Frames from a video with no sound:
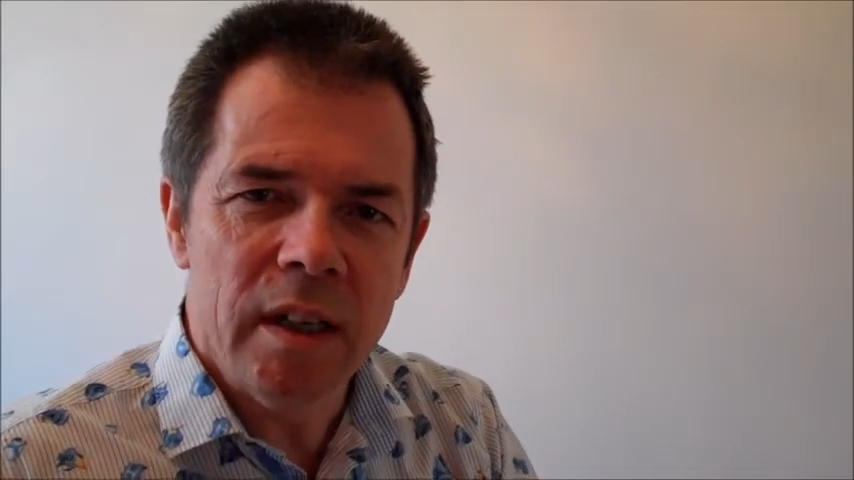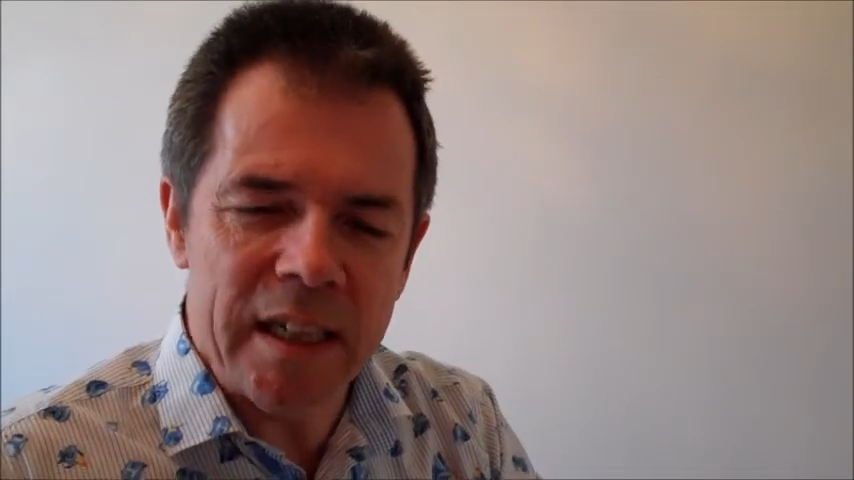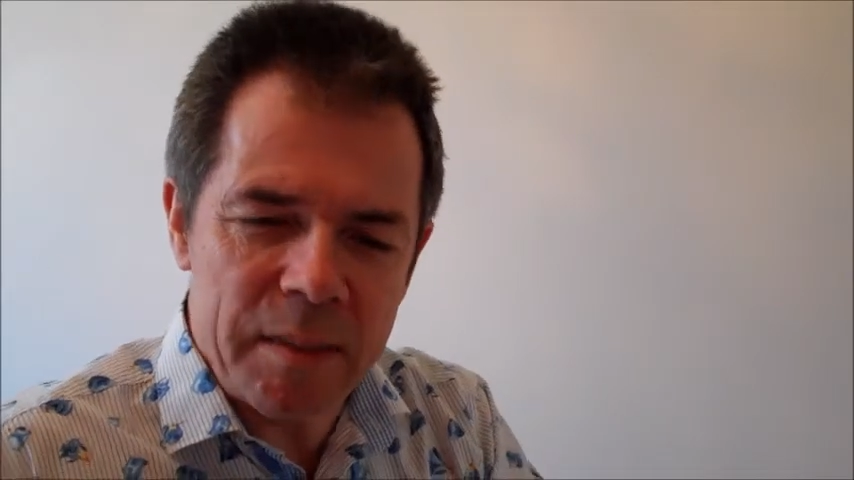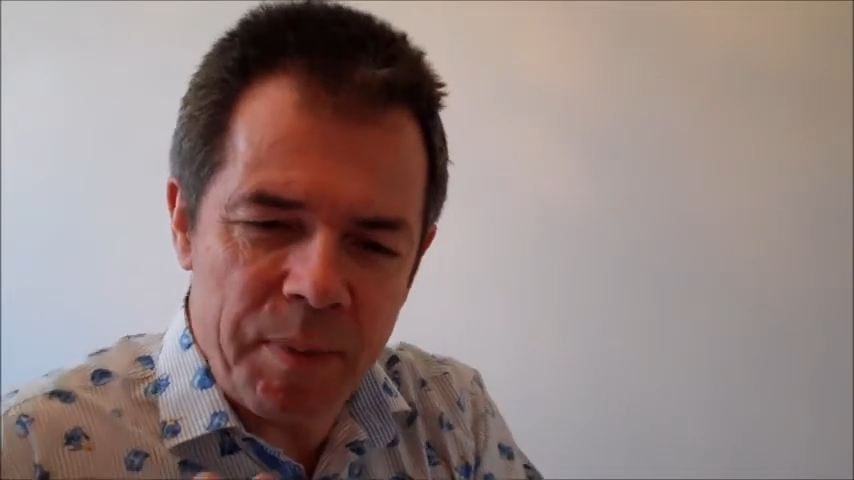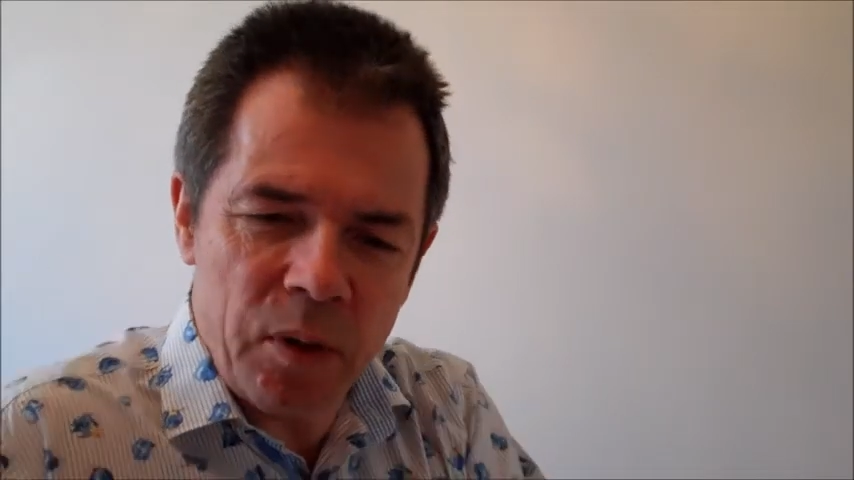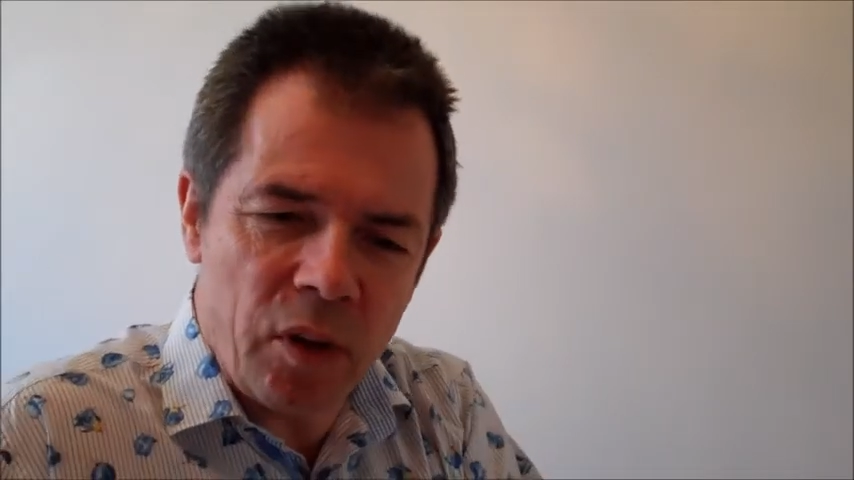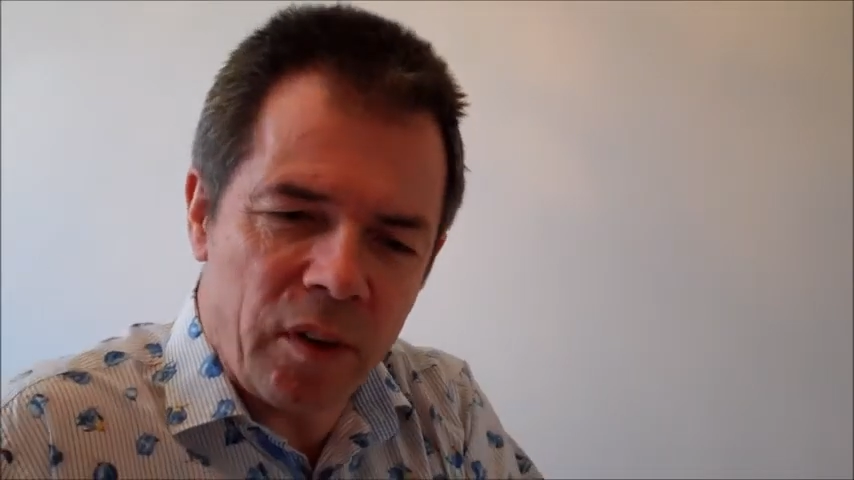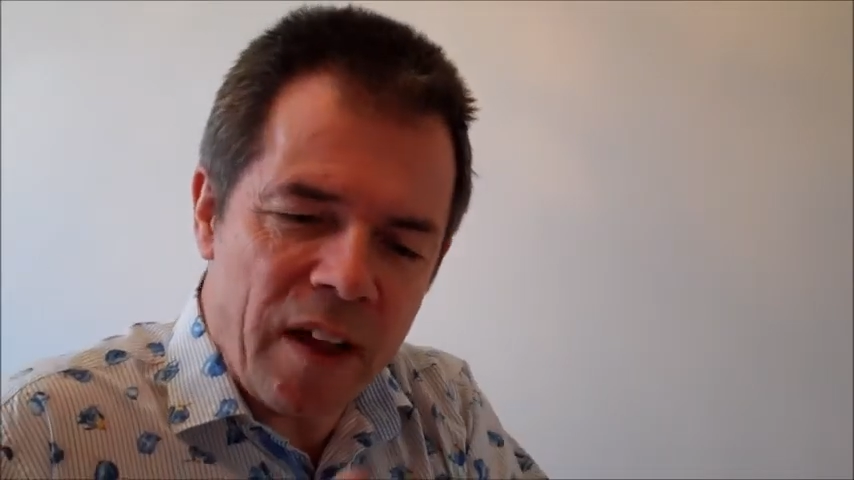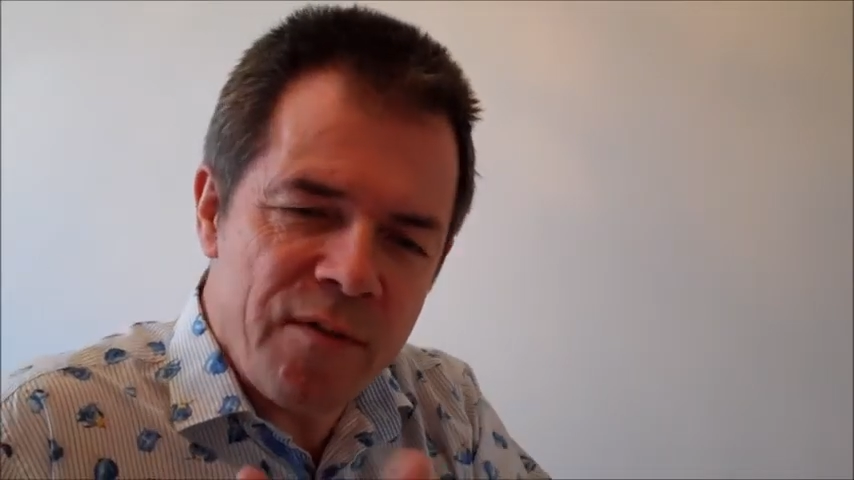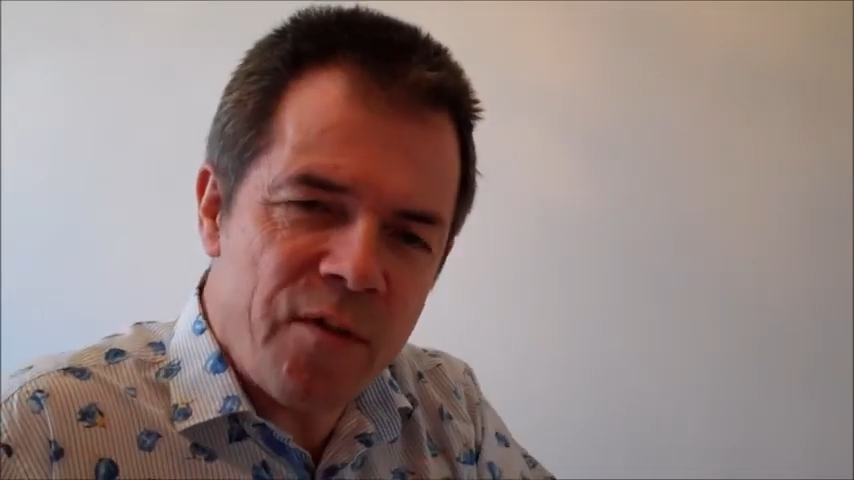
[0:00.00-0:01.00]
is building on
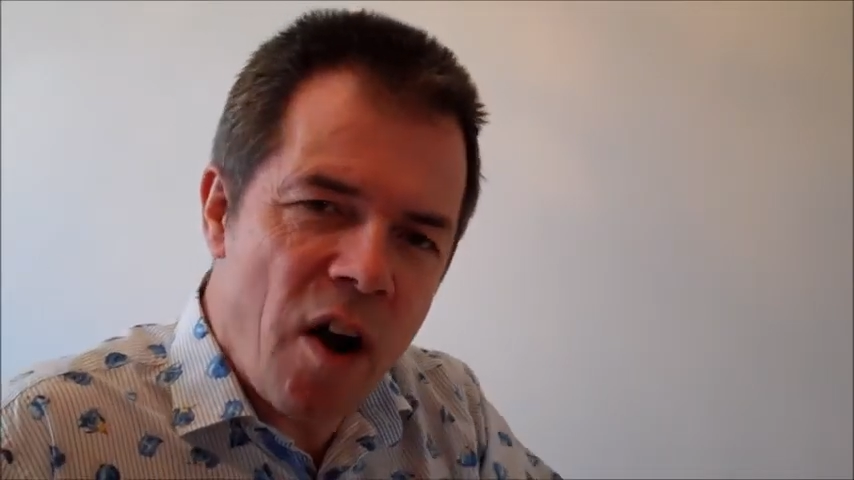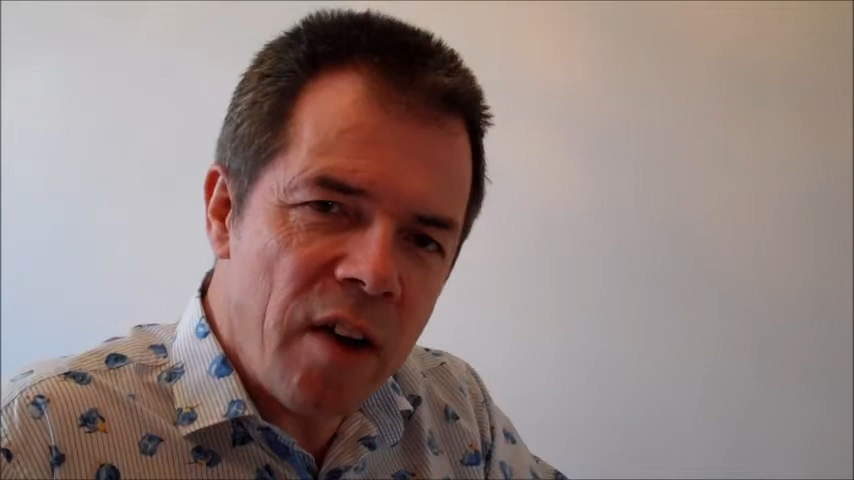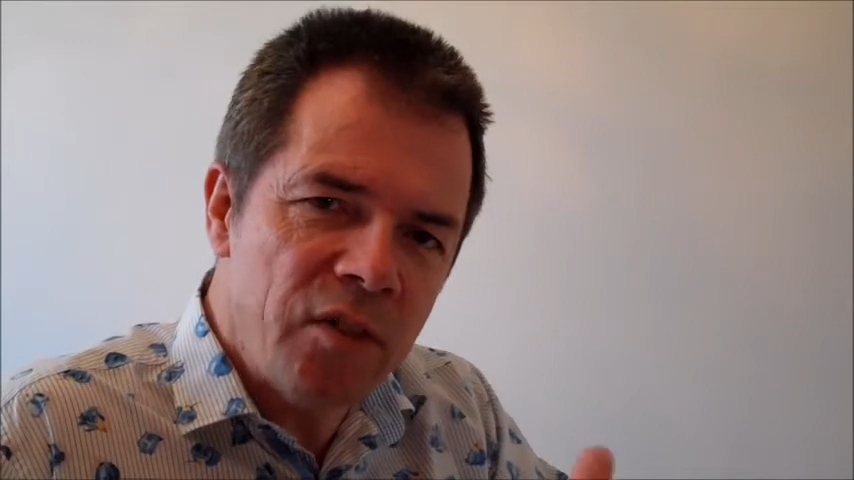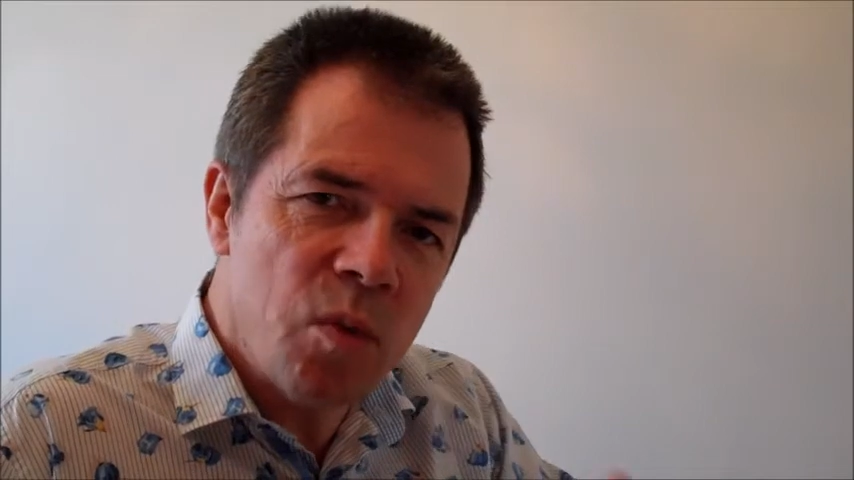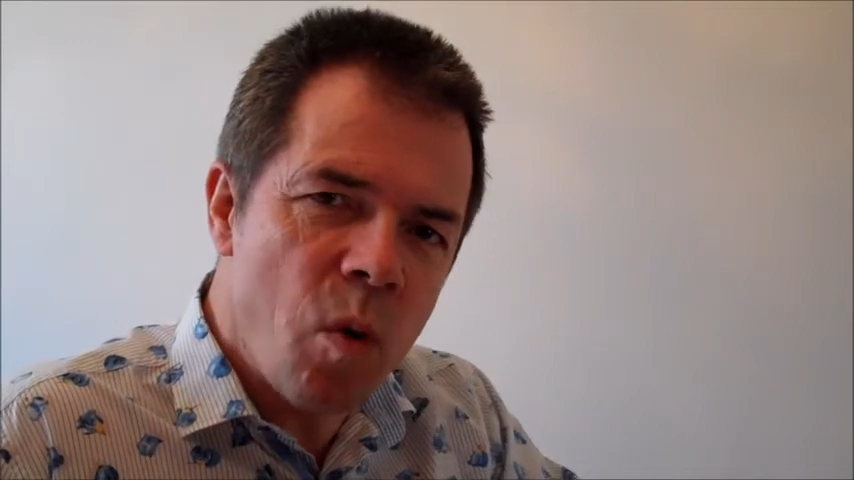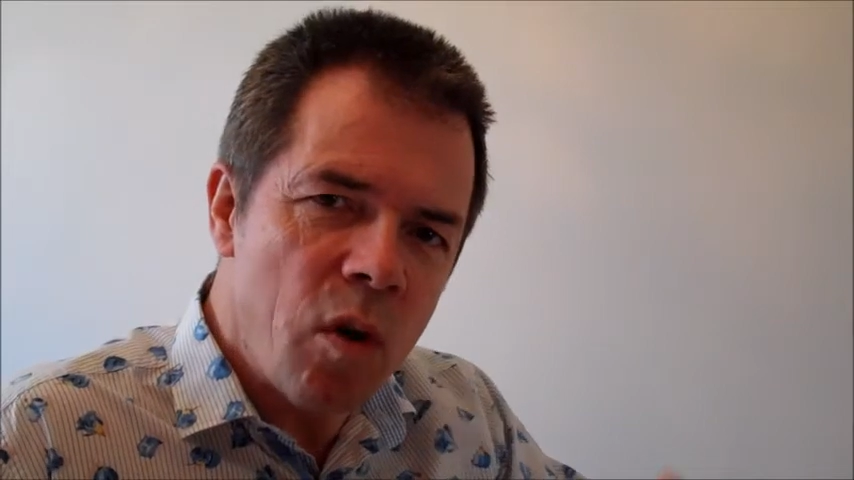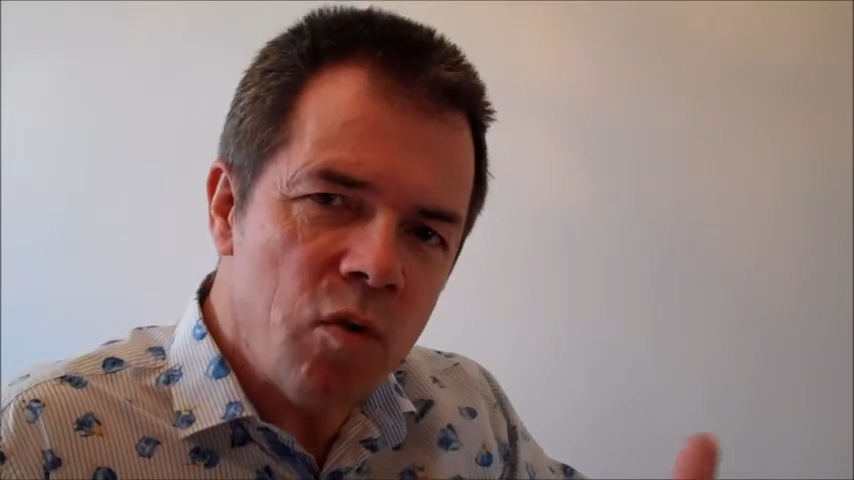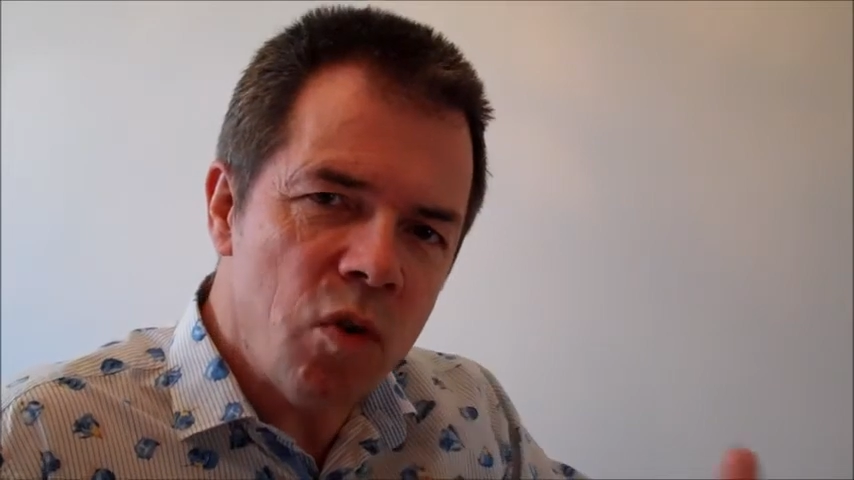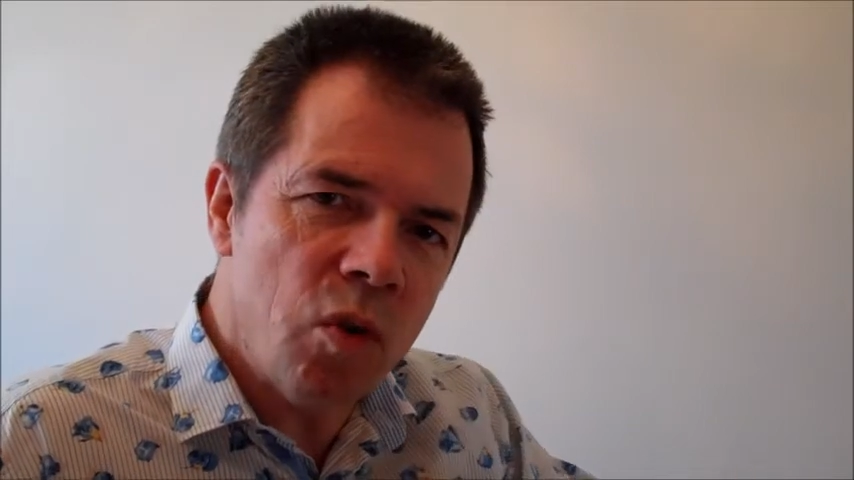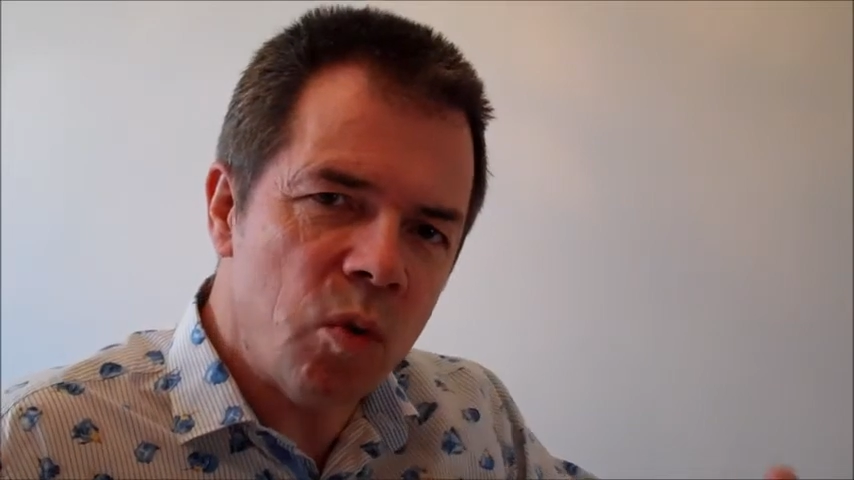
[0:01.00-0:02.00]
that five to one
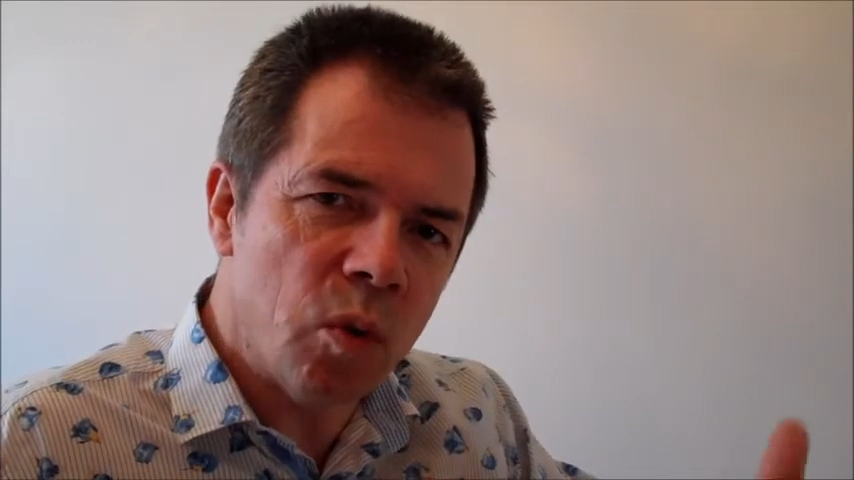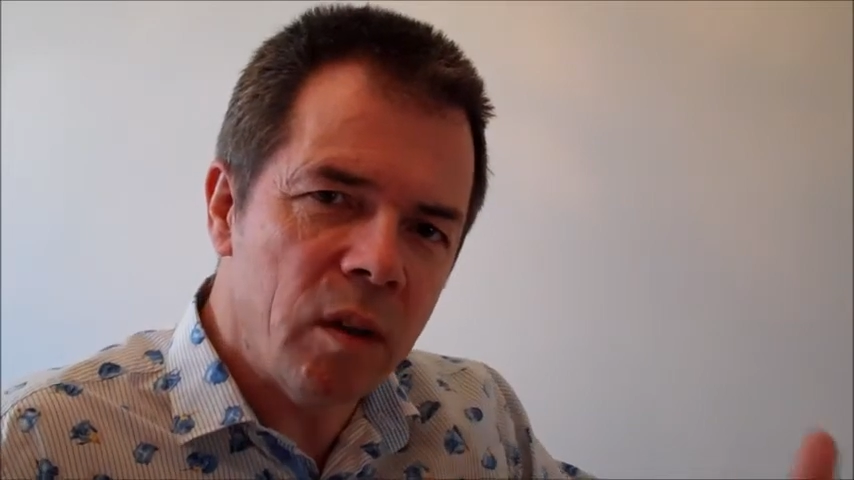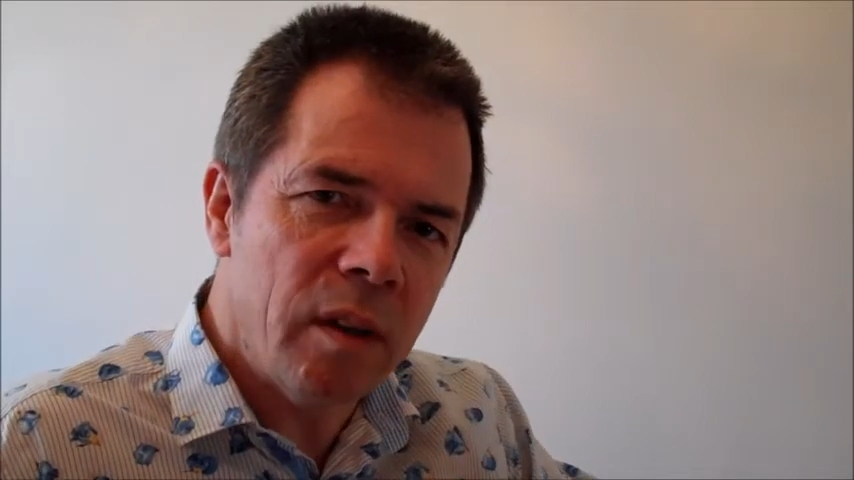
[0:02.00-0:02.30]
rule.